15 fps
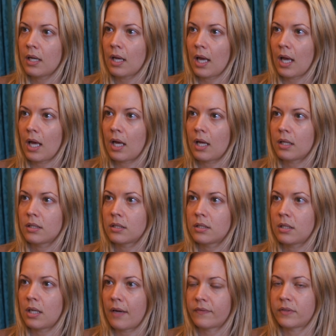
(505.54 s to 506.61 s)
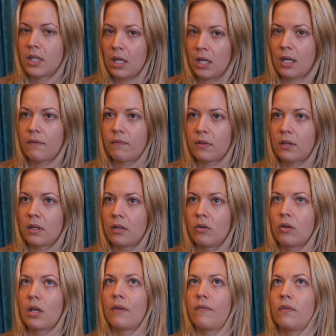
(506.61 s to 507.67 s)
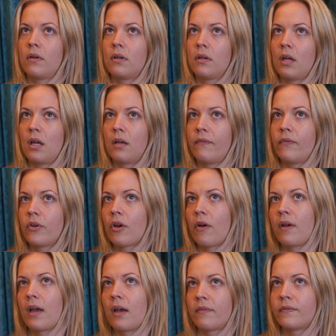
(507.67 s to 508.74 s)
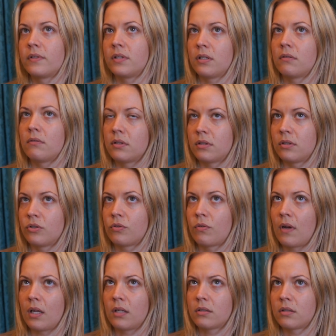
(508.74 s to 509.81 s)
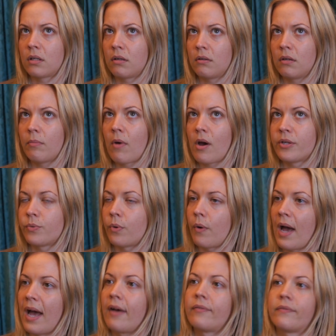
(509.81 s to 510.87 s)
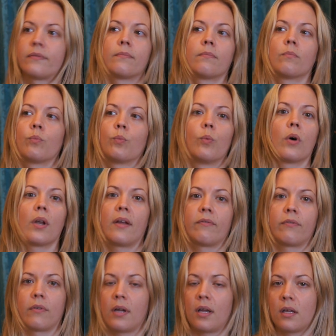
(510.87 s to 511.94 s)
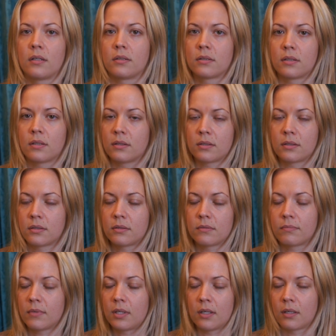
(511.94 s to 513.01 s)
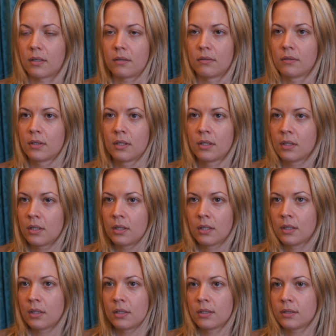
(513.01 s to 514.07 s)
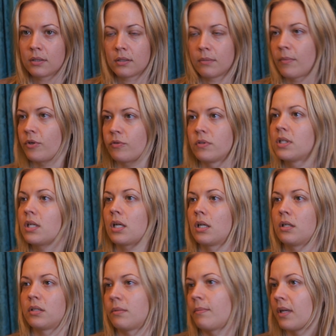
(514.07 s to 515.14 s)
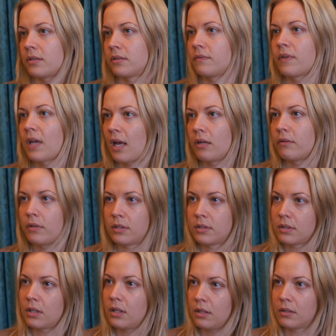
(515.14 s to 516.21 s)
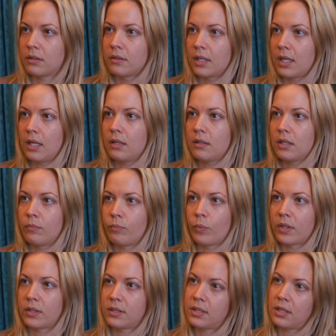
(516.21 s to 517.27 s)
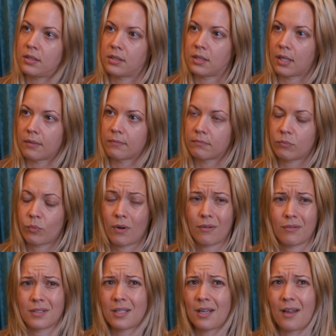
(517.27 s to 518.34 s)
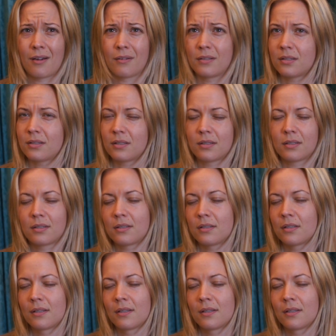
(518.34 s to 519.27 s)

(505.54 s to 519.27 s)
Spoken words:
to clear your plate and you have to eat everything you're given, and if you're going out for dinner it's a treat, so you might as well have whatever it is that's, you know, the most ridiculous amount of calories that you can eat in one sitting. Whereas now it's just,